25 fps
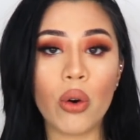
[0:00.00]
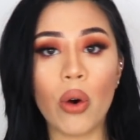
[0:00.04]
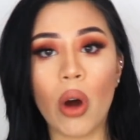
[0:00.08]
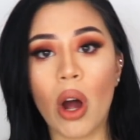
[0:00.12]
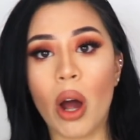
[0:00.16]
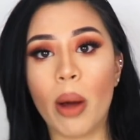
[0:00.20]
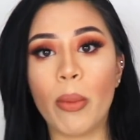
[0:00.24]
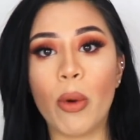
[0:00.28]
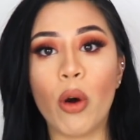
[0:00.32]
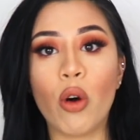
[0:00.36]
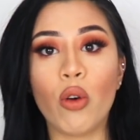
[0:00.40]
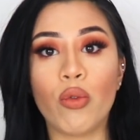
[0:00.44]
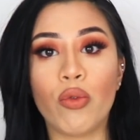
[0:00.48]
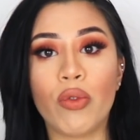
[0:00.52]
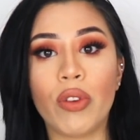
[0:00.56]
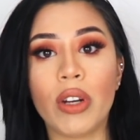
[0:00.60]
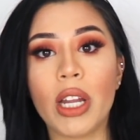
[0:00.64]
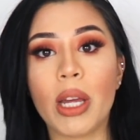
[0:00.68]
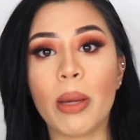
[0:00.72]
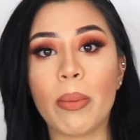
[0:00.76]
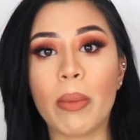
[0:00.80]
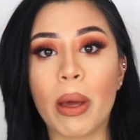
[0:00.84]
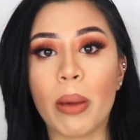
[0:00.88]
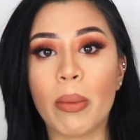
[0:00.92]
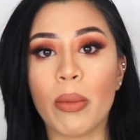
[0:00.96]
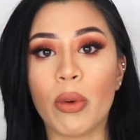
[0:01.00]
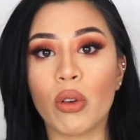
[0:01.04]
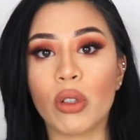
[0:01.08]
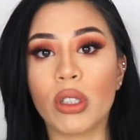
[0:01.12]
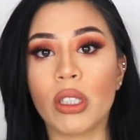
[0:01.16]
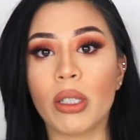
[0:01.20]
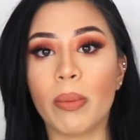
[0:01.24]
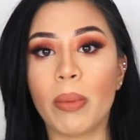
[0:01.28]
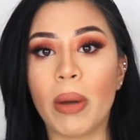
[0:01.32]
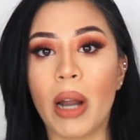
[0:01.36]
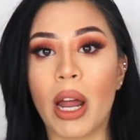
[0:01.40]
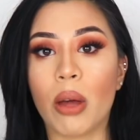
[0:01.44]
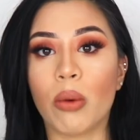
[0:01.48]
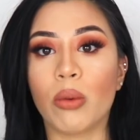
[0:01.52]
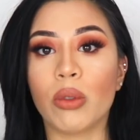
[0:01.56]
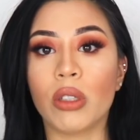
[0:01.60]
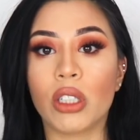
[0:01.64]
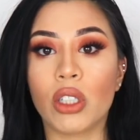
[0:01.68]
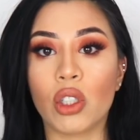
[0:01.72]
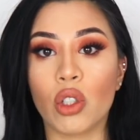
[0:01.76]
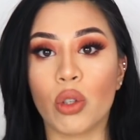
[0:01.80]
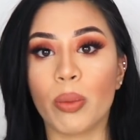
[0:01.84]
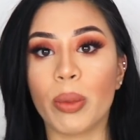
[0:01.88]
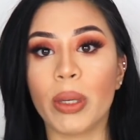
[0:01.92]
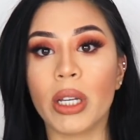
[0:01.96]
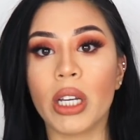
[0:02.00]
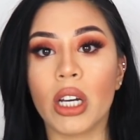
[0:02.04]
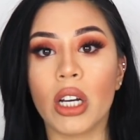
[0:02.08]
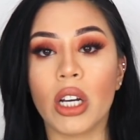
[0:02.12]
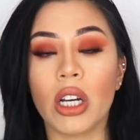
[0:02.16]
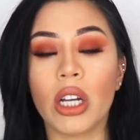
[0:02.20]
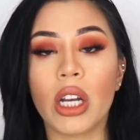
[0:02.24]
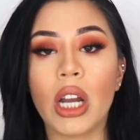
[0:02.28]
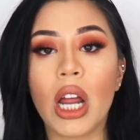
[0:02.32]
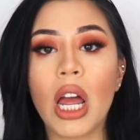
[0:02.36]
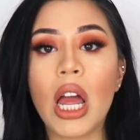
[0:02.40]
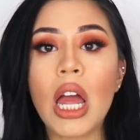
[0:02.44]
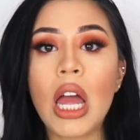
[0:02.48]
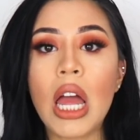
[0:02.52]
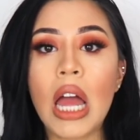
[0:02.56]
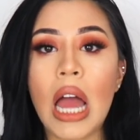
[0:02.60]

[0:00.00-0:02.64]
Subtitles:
Hopefully my milk supply will still be good.